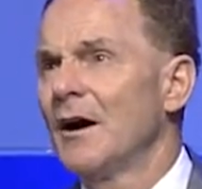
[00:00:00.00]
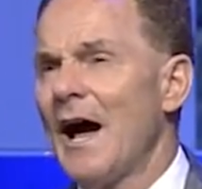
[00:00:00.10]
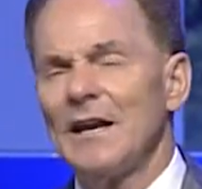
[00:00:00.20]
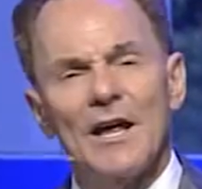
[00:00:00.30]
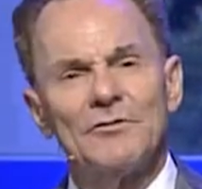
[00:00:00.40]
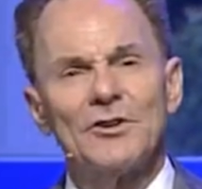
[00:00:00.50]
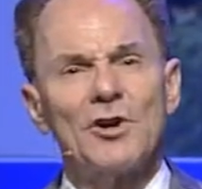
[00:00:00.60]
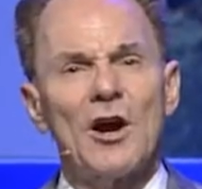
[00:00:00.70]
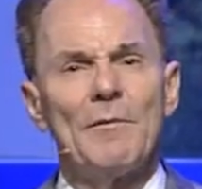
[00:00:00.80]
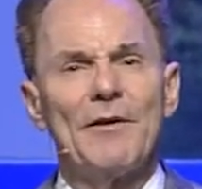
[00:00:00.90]
I love to
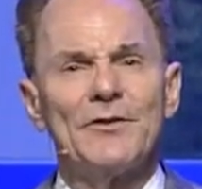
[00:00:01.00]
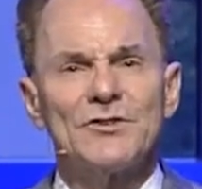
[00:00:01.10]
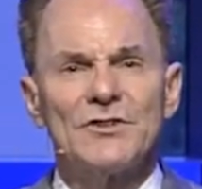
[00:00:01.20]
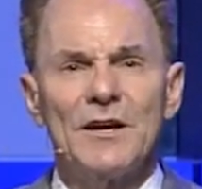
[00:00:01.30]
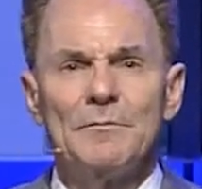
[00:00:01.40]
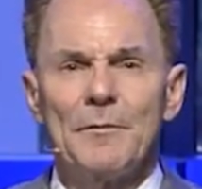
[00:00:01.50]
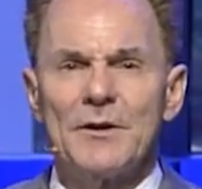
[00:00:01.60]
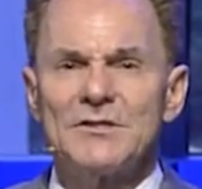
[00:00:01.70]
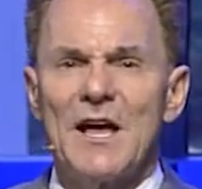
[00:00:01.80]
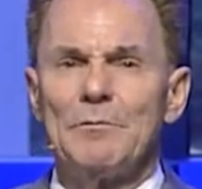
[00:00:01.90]
talk about this statement
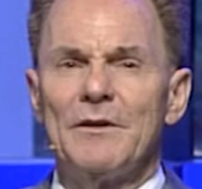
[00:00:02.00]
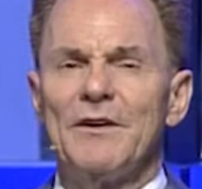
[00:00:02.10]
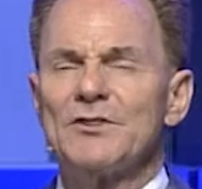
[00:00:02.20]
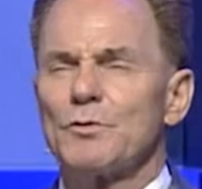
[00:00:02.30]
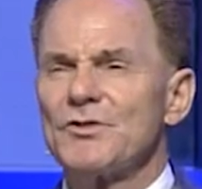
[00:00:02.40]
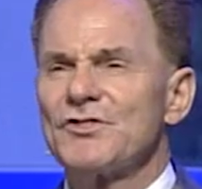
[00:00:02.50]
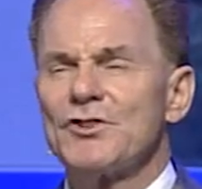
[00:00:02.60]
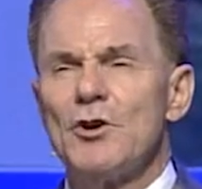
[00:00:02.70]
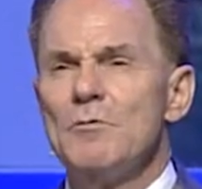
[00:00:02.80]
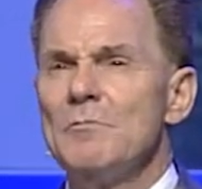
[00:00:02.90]
because I believe that's where
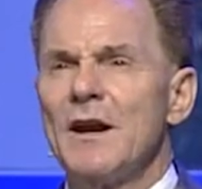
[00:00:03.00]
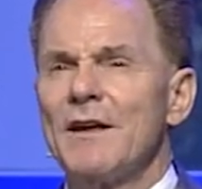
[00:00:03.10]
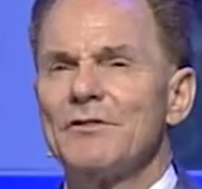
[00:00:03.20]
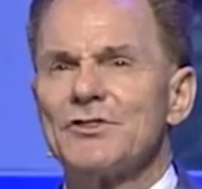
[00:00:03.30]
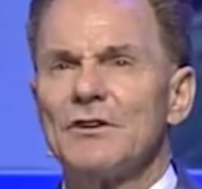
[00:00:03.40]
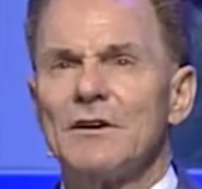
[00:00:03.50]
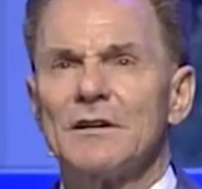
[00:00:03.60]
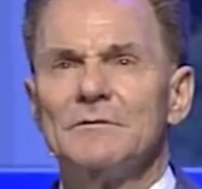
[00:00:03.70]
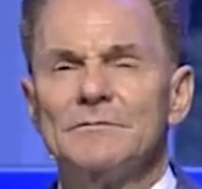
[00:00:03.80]
so many of us are.